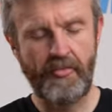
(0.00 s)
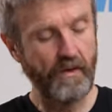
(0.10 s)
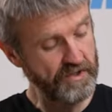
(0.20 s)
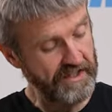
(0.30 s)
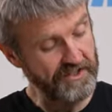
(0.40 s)
It
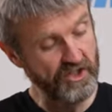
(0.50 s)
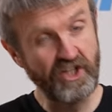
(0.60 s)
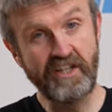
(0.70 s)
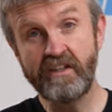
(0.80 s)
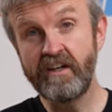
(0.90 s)
also has a
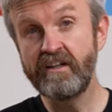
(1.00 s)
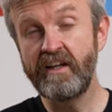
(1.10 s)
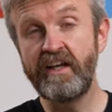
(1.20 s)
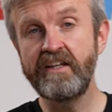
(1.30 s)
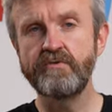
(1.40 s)
chin curtain
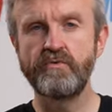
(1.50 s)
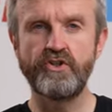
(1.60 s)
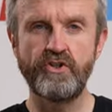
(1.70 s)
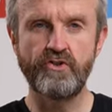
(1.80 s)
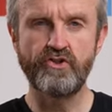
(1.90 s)
here to reduce